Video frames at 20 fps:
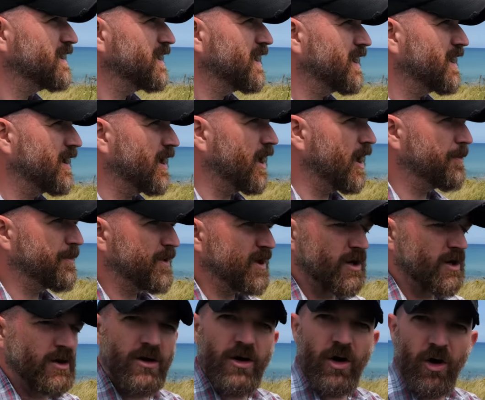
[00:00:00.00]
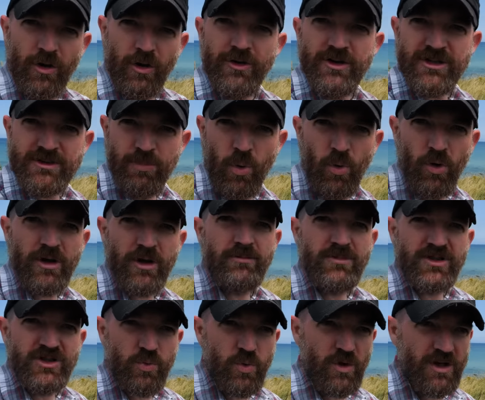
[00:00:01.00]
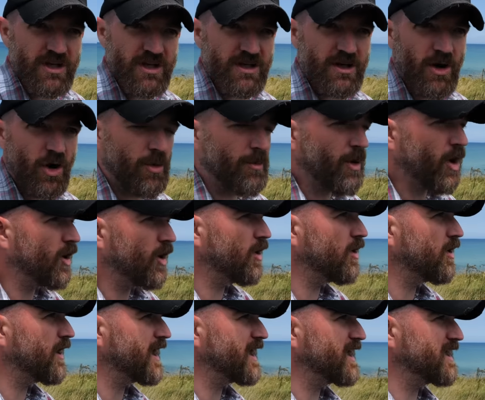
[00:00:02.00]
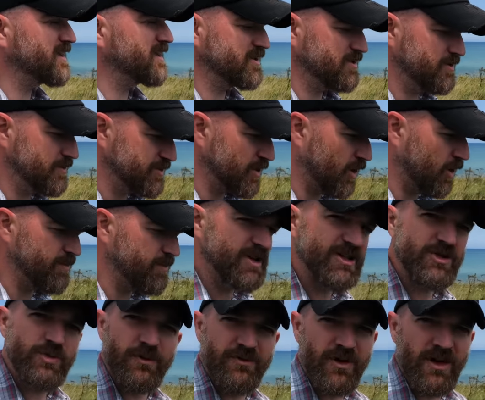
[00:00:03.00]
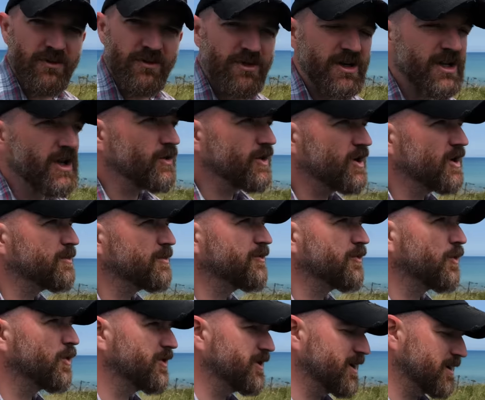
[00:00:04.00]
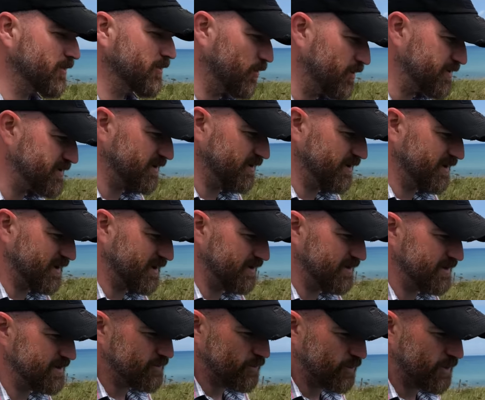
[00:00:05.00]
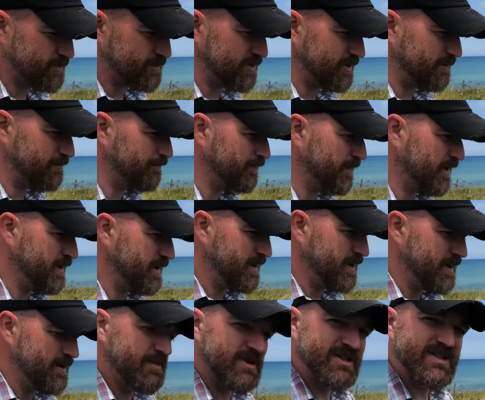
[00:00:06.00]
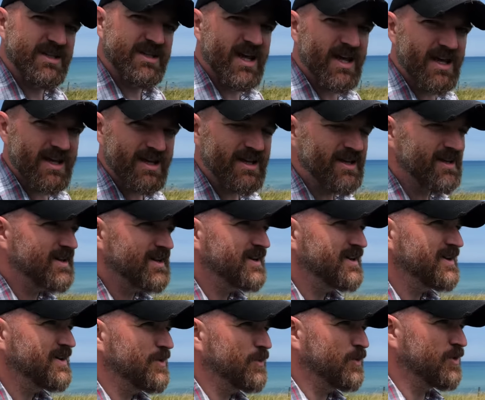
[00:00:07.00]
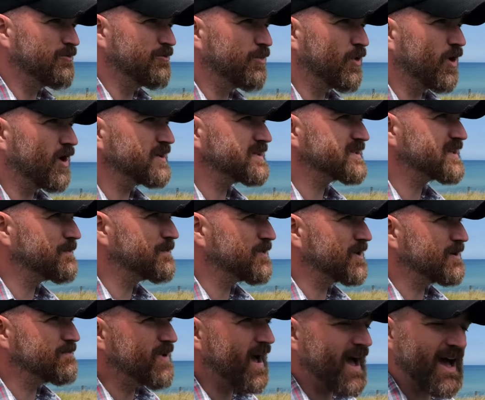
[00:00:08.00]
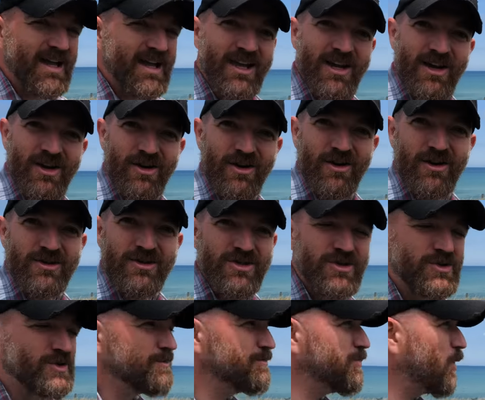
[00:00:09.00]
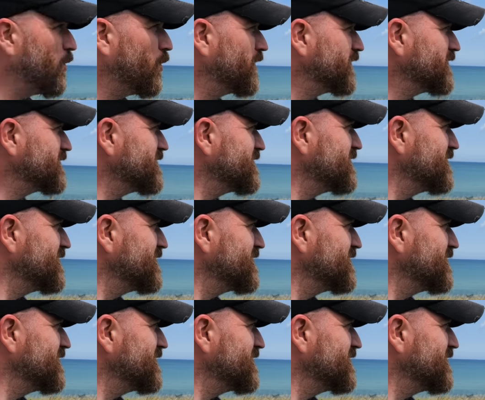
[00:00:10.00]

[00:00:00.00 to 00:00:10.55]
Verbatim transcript: up here on this point between Omaha and Utah Beach. We've done a video here before that I'm going to link in the description. But today, we've brought something back here to the point